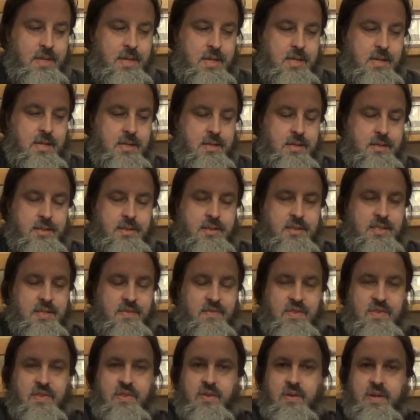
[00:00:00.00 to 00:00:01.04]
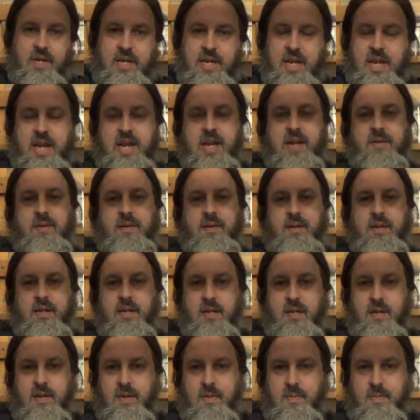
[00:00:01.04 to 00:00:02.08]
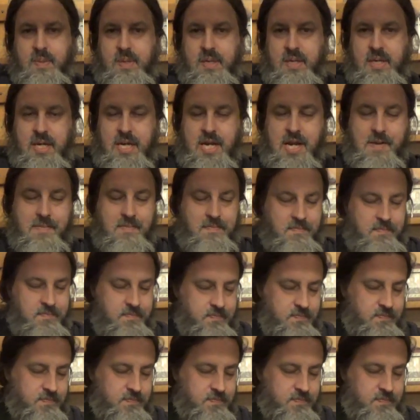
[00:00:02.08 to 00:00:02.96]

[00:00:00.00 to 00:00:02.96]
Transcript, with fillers: well, seven thirty-eight p m